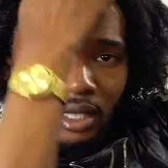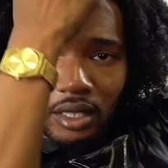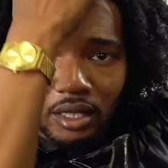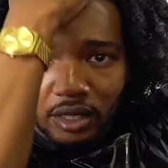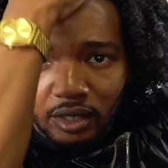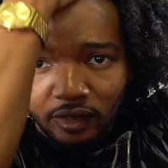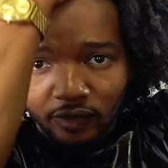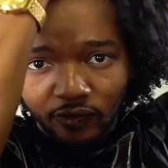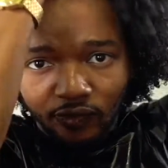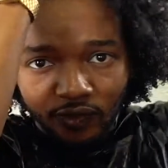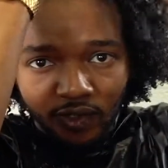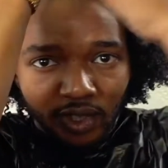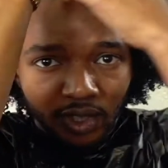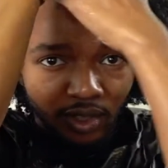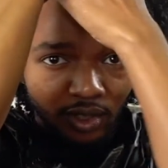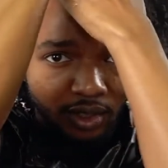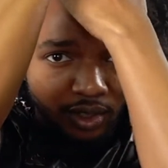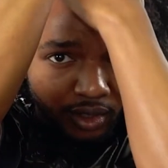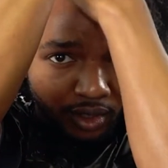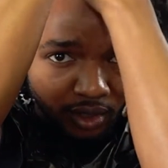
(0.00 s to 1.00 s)
Then
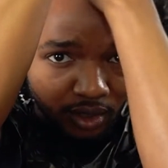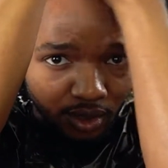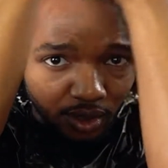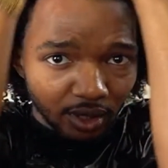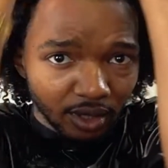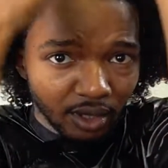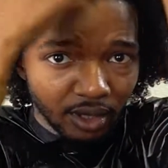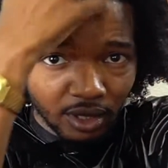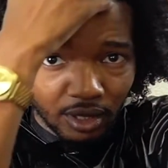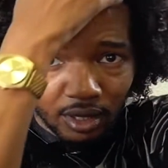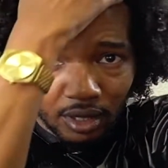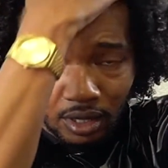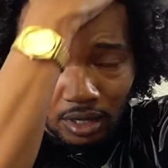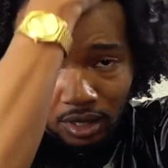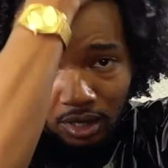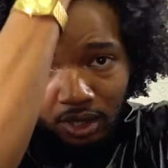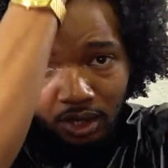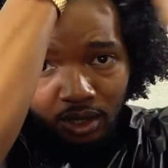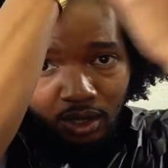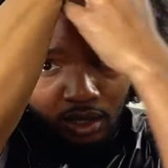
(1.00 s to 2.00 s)
finger,
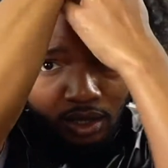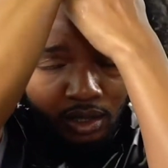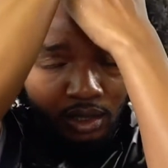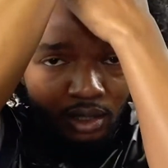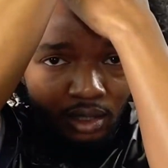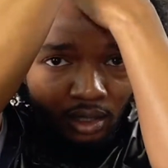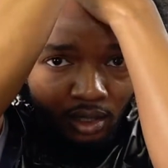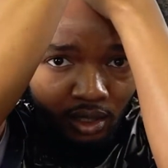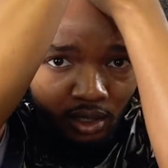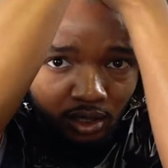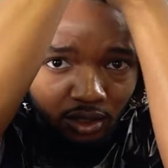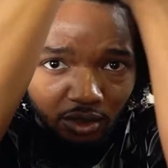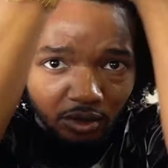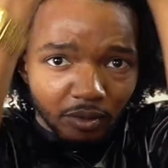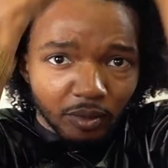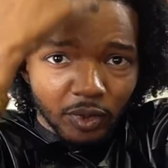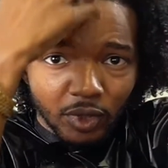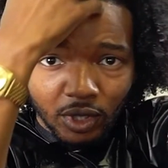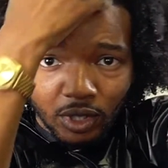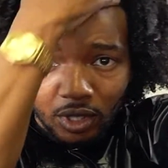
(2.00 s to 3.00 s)

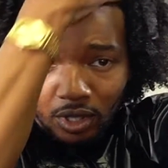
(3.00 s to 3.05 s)
combing.